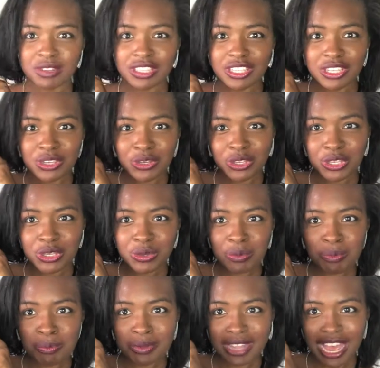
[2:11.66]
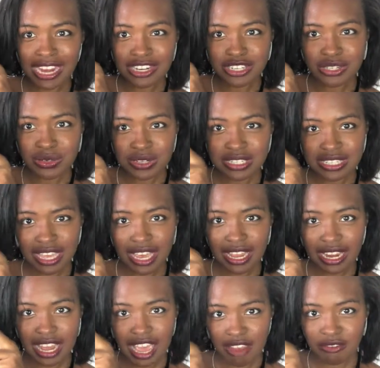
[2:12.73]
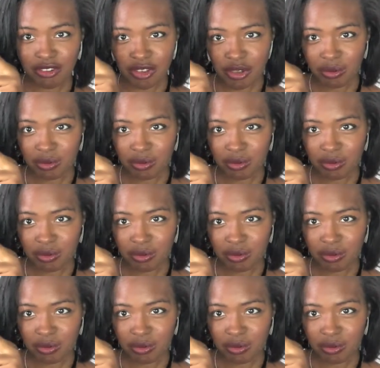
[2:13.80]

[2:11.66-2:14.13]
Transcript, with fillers: really cute black shorts. Can't ever go